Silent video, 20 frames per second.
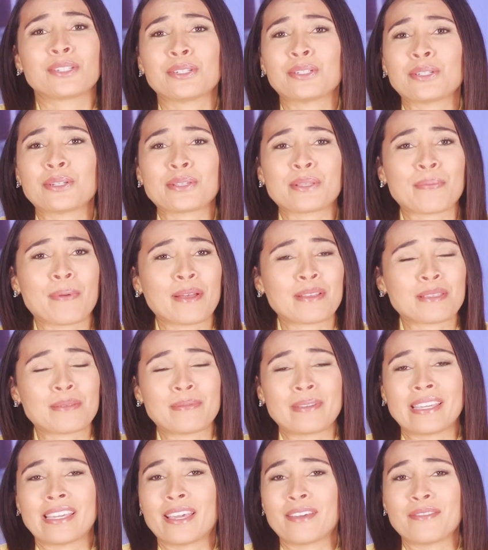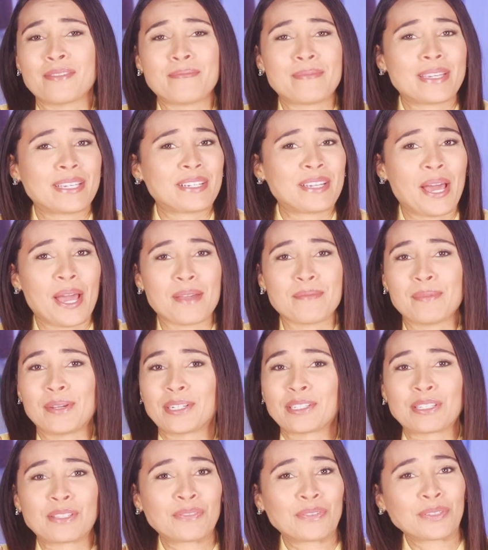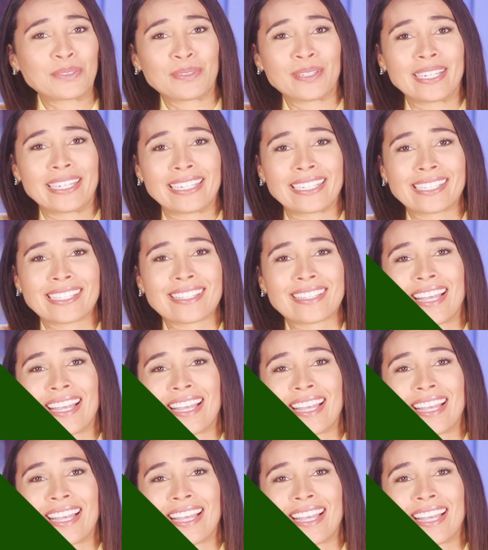Juju is about to be giving me nightmares for weeks.